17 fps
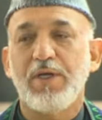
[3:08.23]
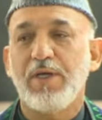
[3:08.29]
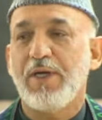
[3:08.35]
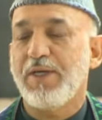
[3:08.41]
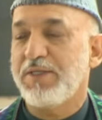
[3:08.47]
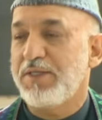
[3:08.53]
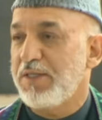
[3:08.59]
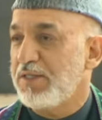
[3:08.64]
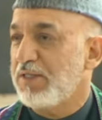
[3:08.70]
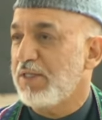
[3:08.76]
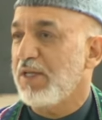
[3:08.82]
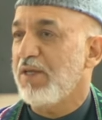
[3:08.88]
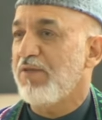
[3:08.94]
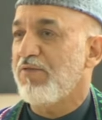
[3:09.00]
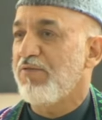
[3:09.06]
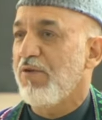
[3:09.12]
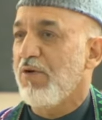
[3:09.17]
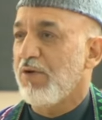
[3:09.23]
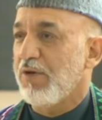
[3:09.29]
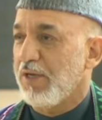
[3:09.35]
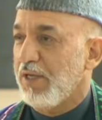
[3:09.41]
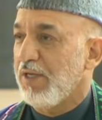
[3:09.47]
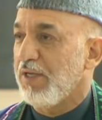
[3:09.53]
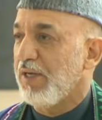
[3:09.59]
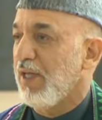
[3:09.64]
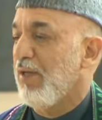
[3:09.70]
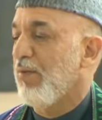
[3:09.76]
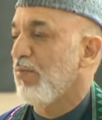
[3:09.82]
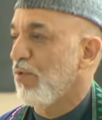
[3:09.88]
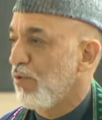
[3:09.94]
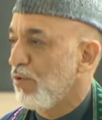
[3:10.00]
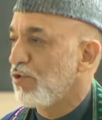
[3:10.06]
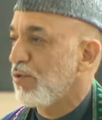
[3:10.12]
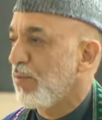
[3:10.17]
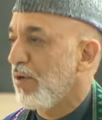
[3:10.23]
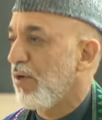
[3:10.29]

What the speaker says: the problem, President Karzai enacted a